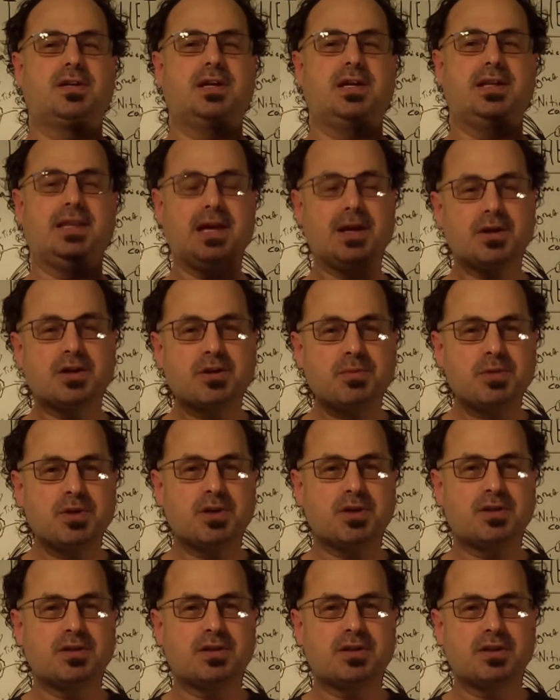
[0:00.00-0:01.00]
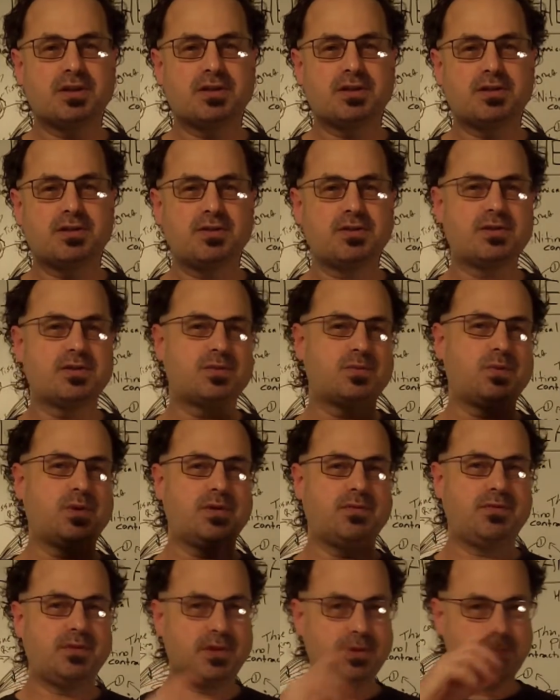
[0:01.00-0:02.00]
And that could be a good thing too, because what
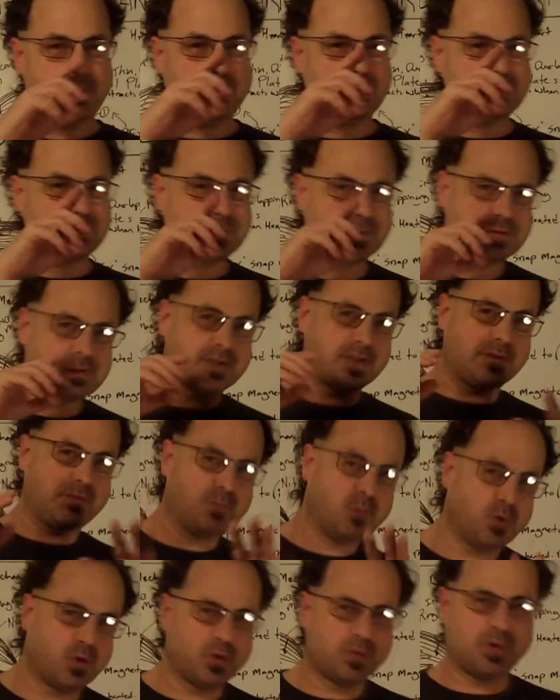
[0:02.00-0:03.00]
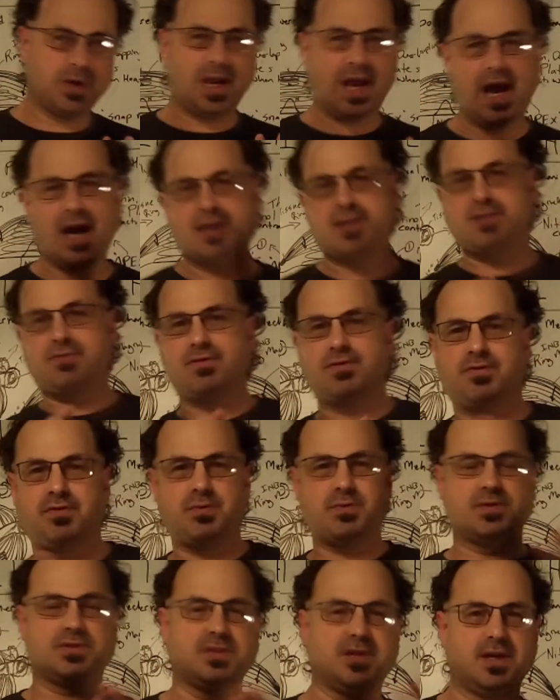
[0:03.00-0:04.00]
if you could make it so it's like more reactive? If it
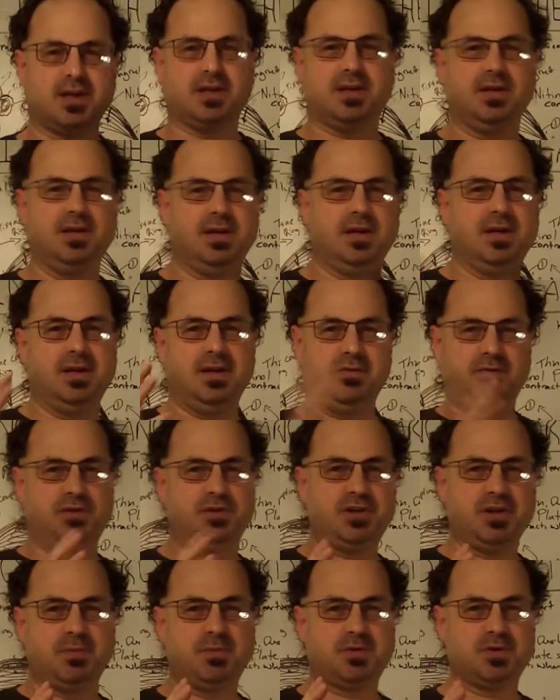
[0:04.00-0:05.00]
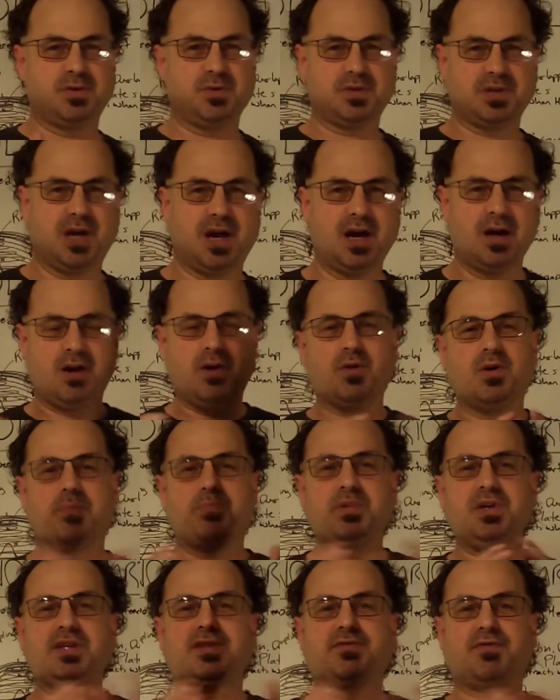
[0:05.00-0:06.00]
was like, if your temperature was higher,
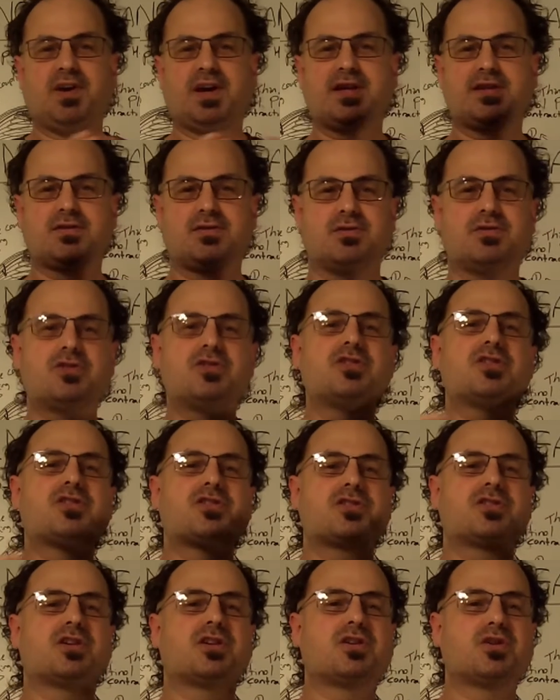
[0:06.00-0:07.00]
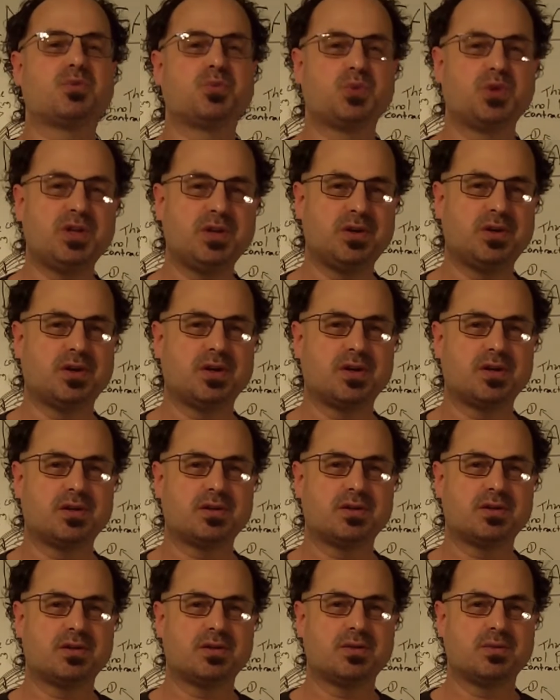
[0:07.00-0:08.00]
it beats faster, just like a real heart
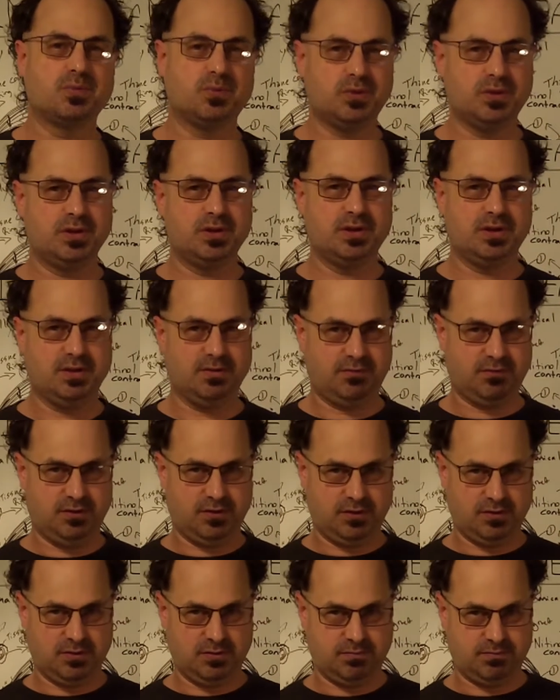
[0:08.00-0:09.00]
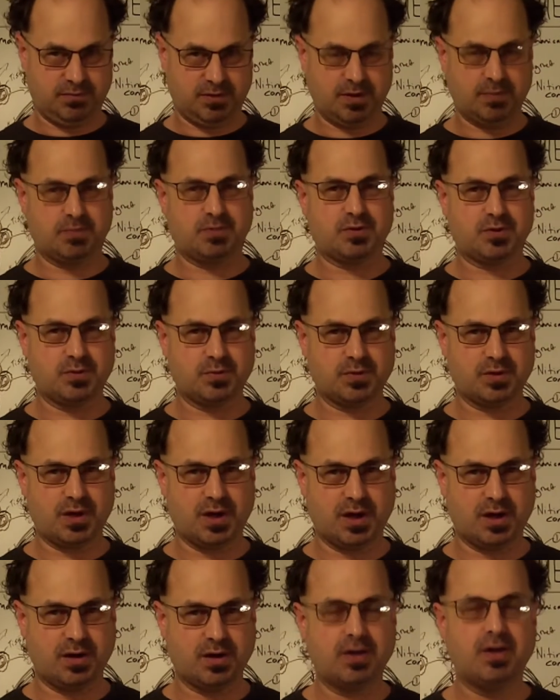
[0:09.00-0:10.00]
would if your temperature was
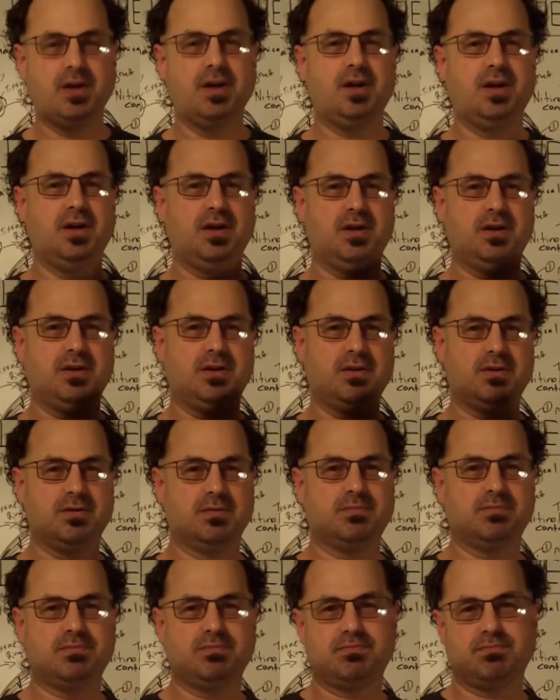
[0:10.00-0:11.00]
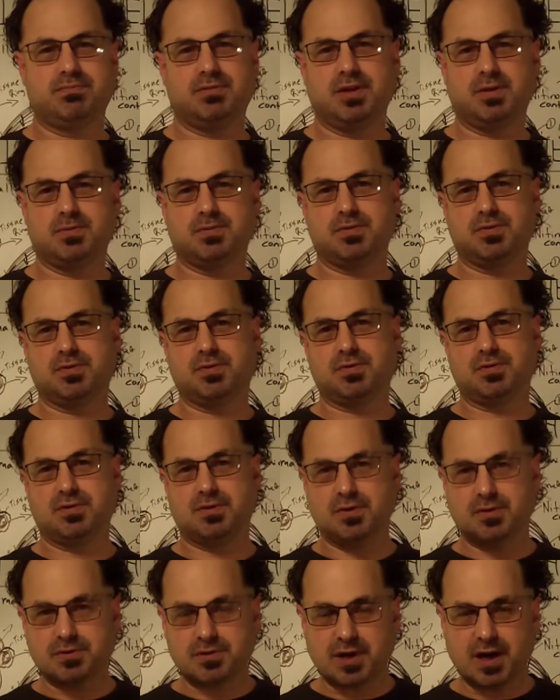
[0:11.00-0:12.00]
higher. Your temperature
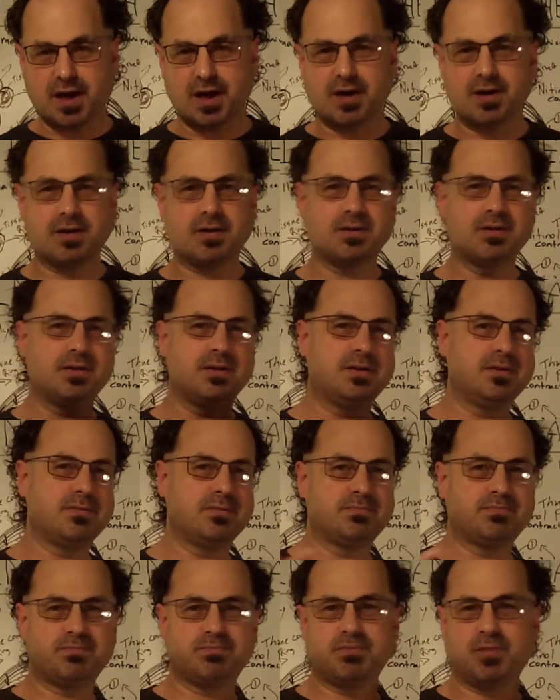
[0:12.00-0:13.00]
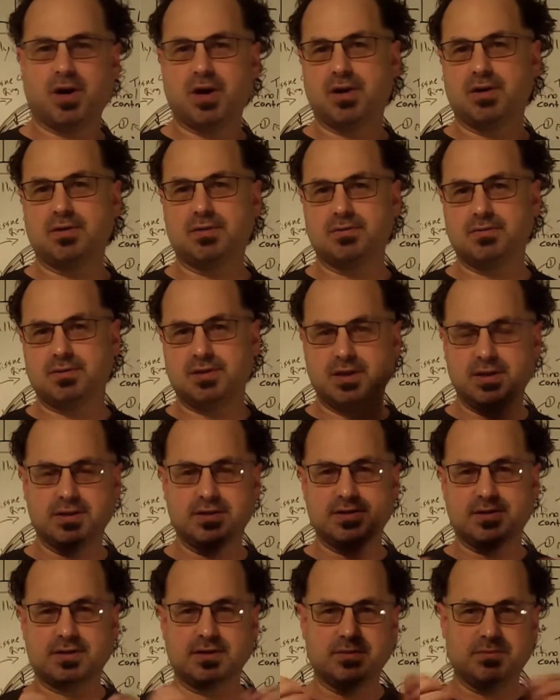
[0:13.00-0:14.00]
goes higher, your heart
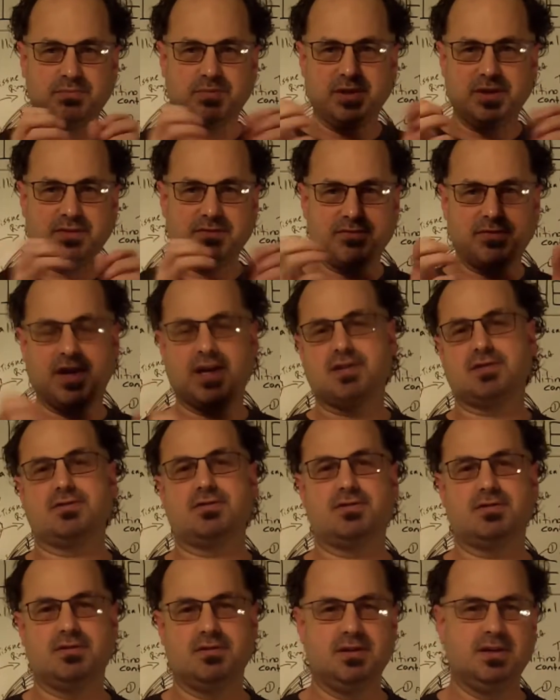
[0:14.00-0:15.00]
tends to beat faster.